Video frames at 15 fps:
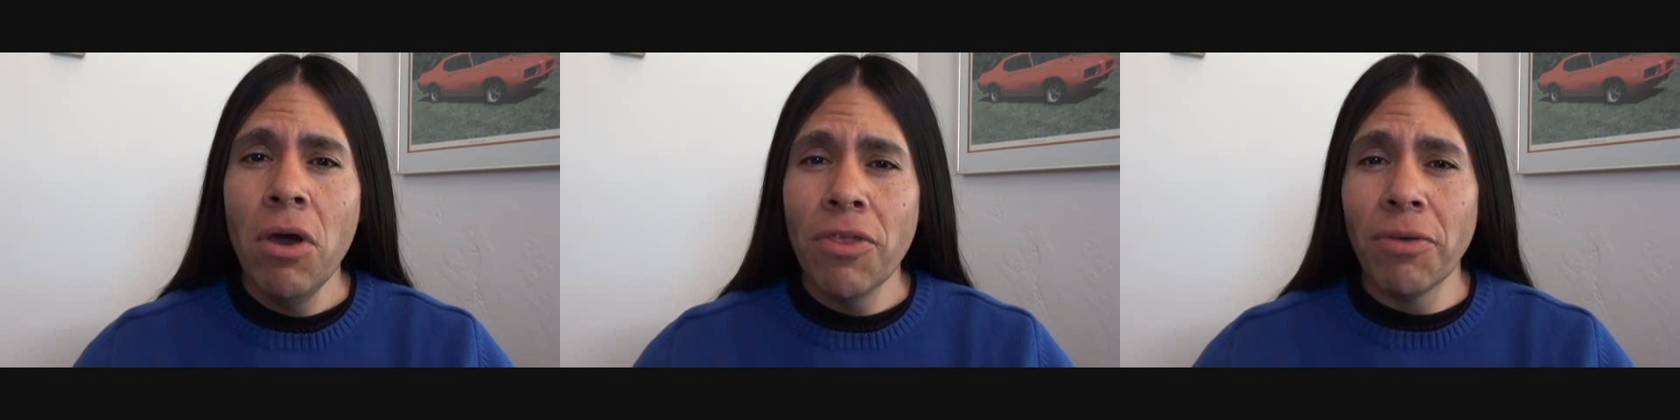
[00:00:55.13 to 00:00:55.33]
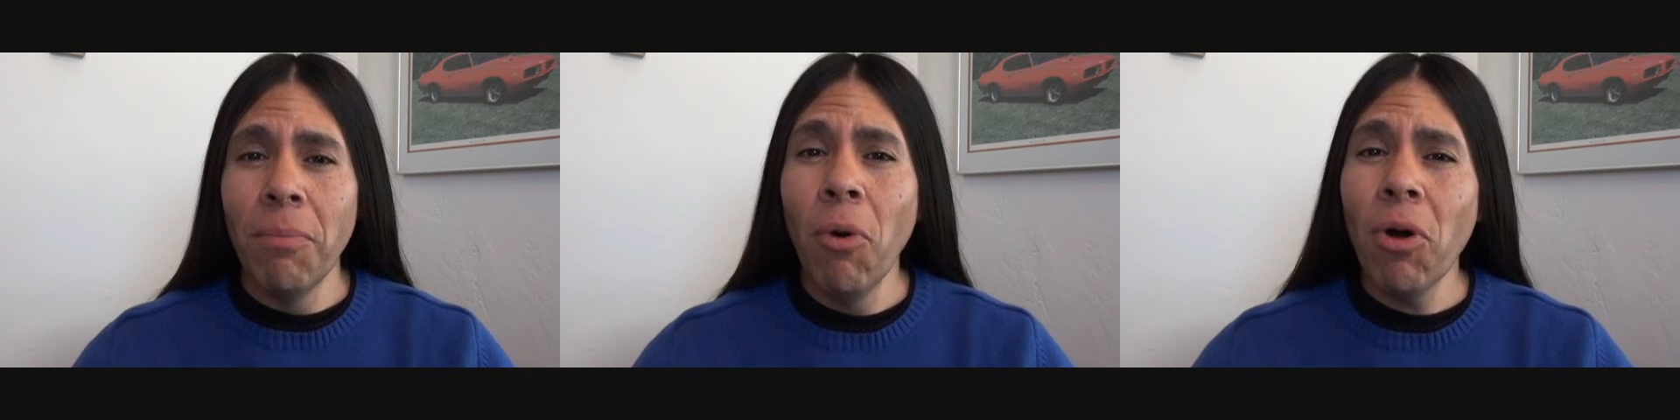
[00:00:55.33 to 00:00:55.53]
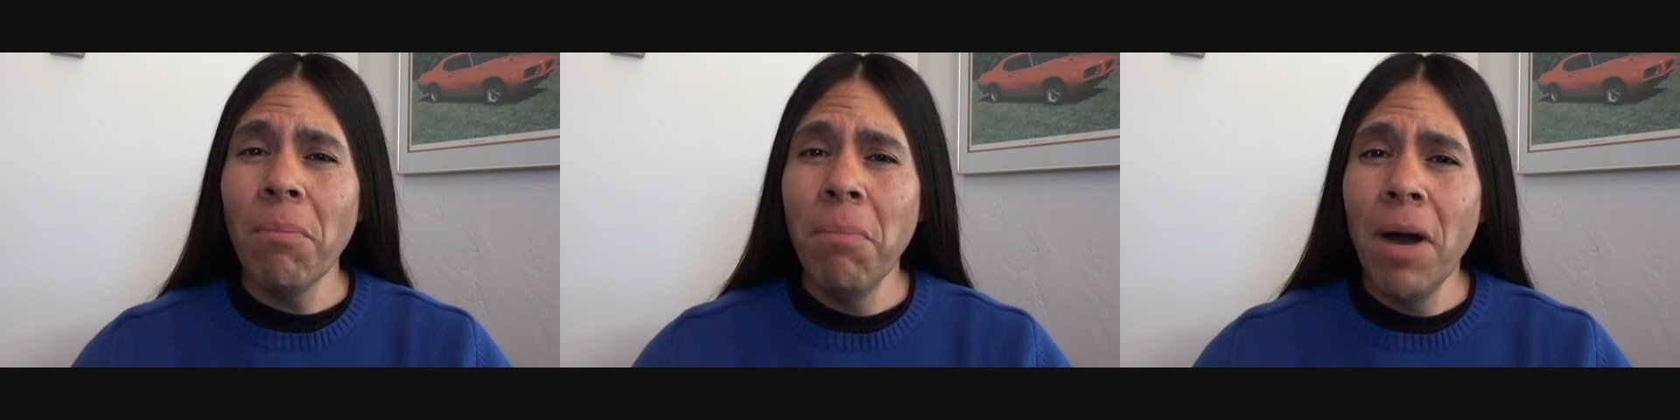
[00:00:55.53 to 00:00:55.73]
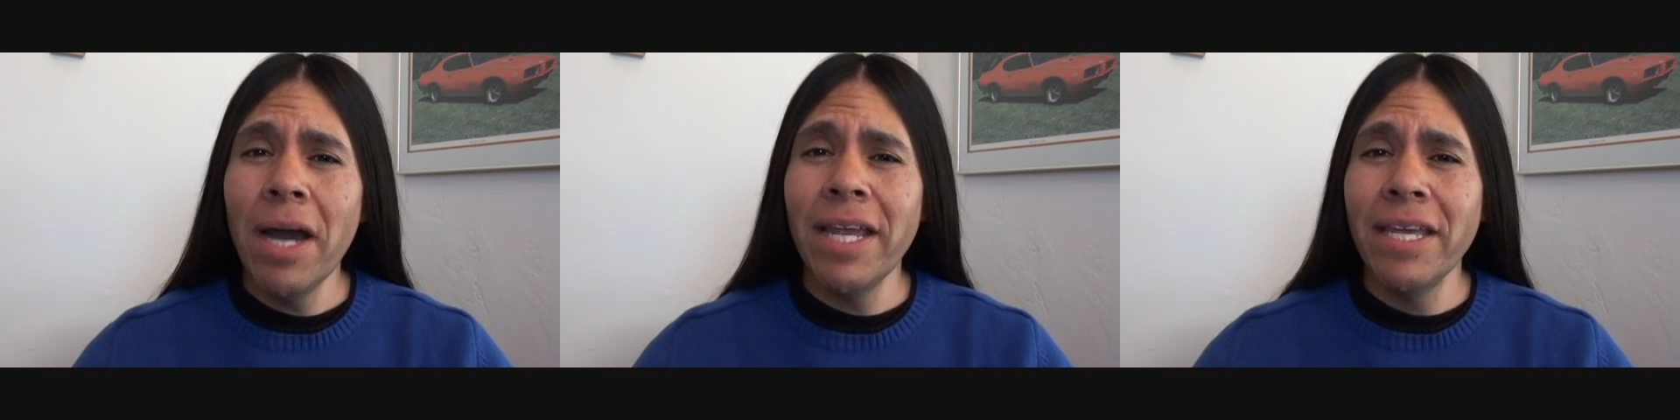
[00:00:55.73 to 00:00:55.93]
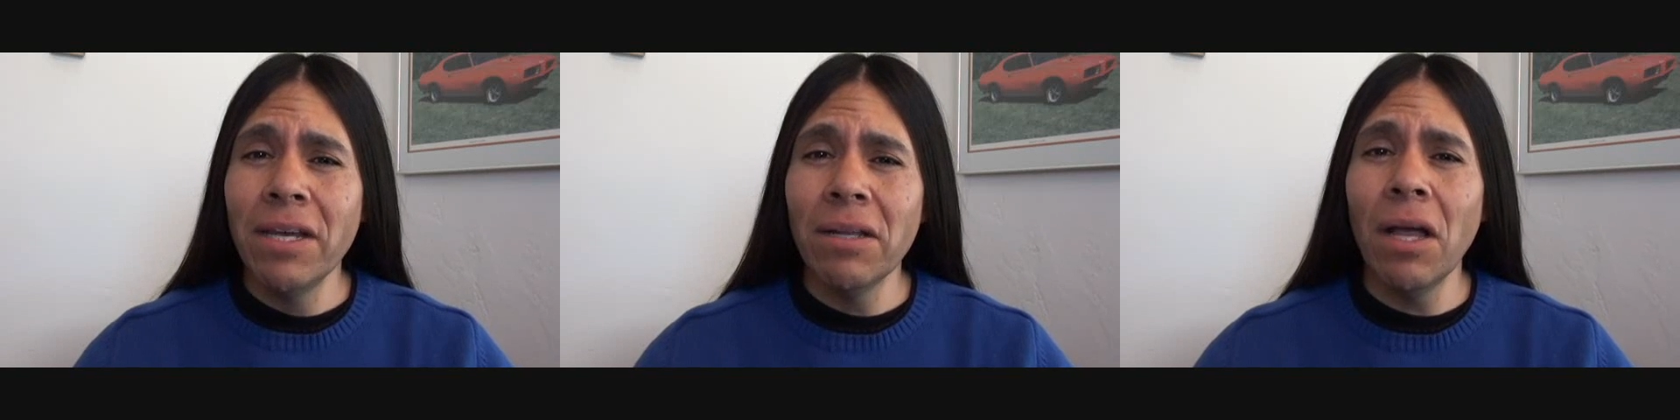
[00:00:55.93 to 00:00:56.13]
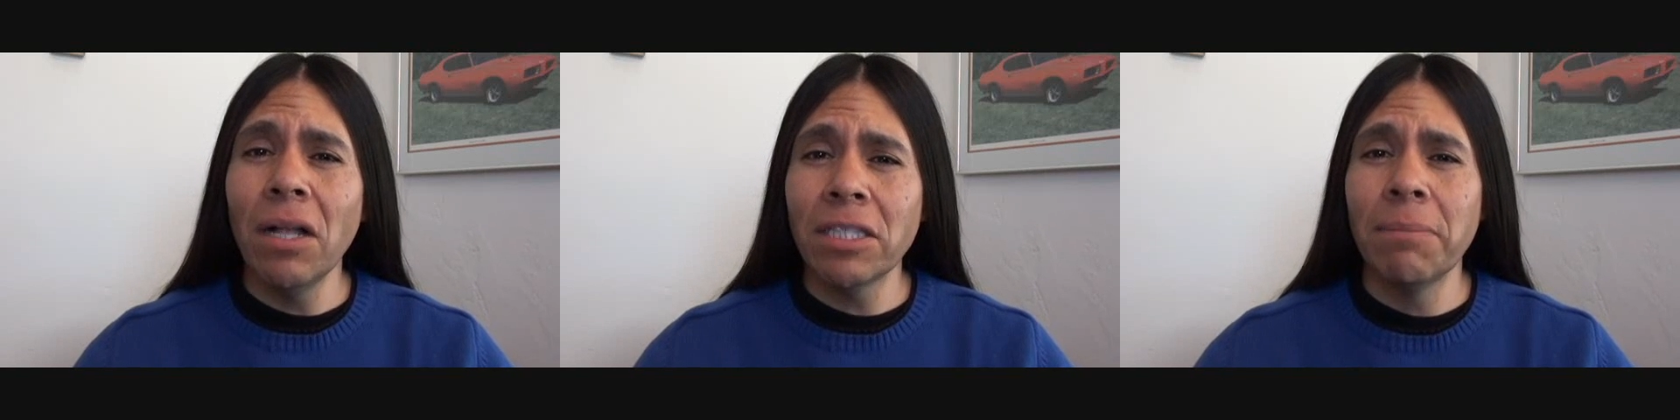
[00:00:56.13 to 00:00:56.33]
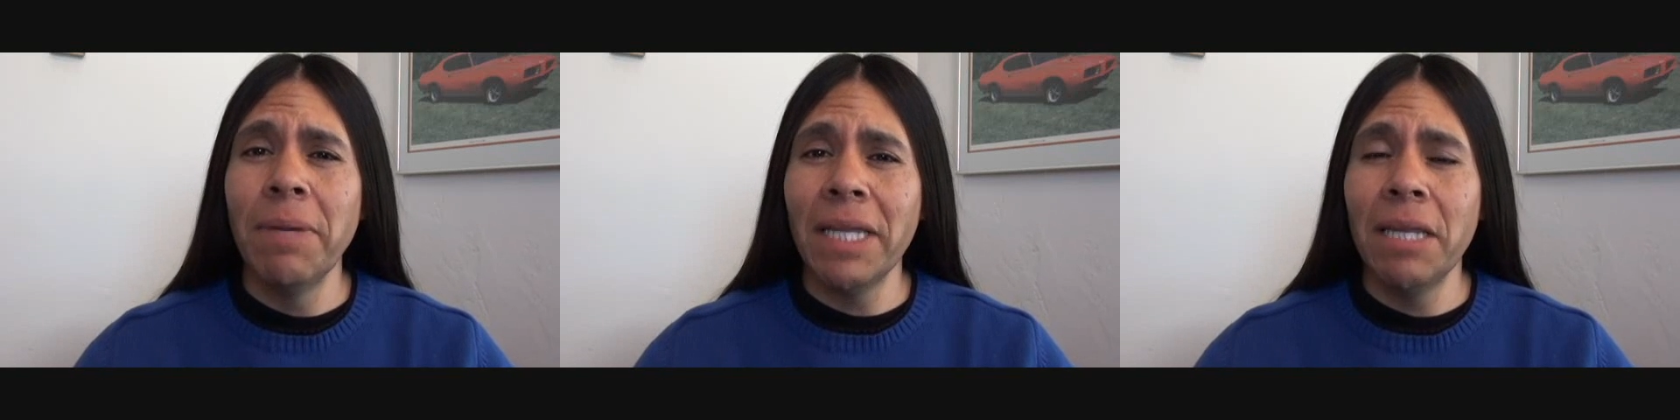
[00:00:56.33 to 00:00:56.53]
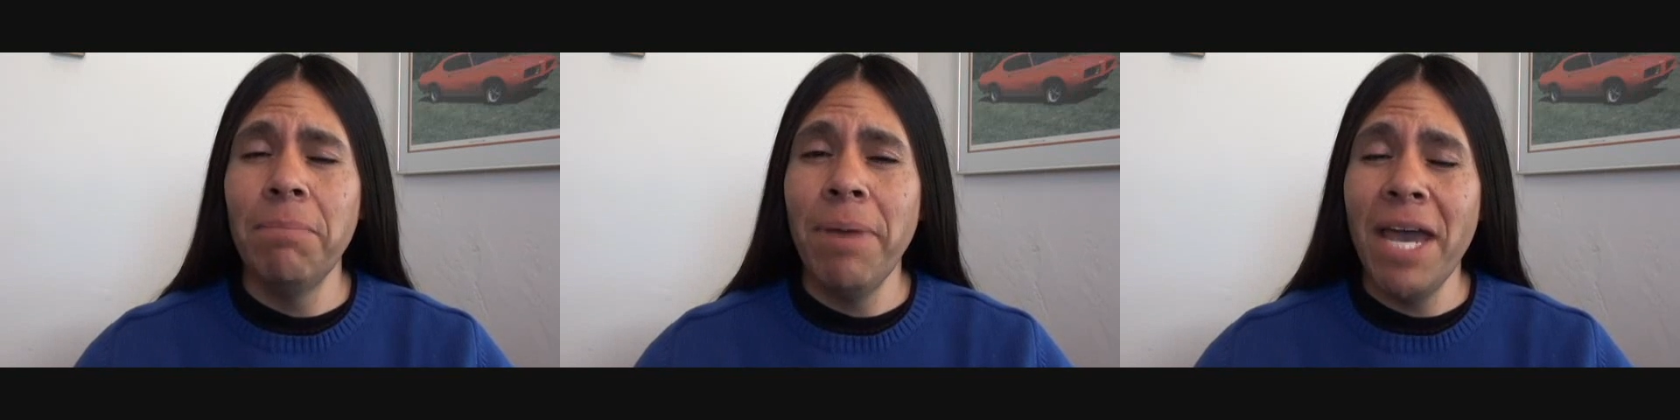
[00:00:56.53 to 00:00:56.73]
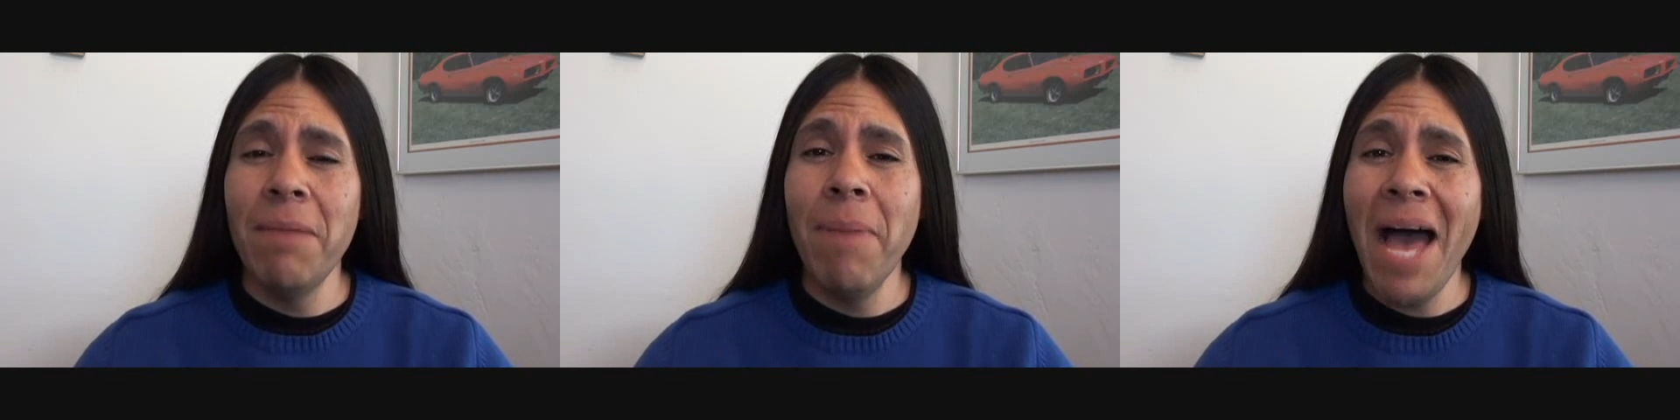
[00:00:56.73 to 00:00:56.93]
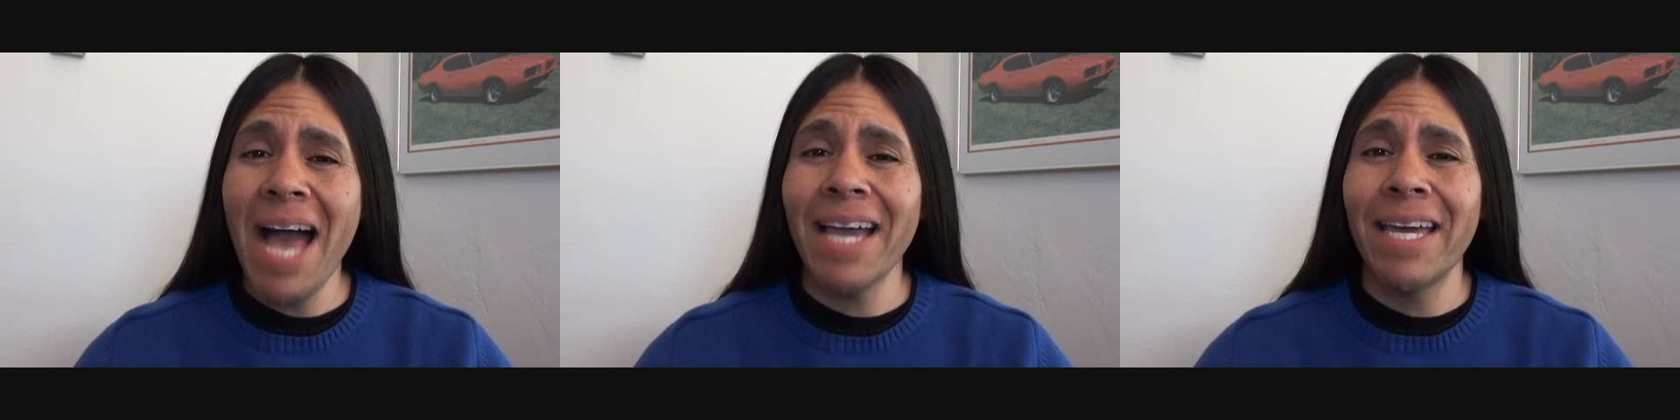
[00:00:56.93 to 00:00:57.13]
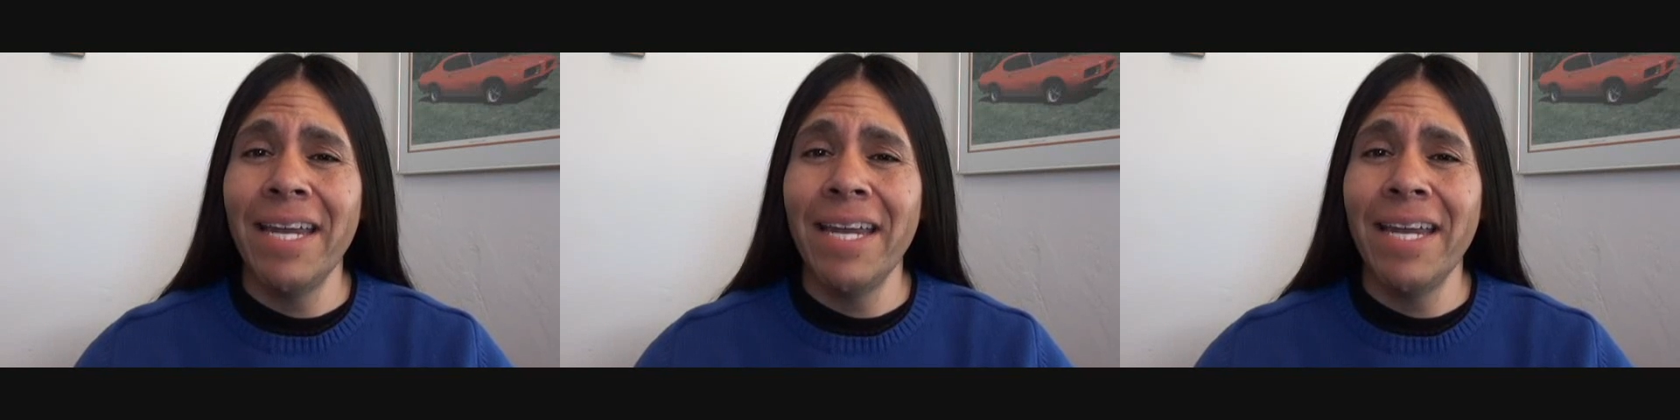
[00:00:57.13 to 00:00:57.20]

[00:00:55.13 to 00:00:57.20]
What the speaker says: the more money you'll ultimately pay back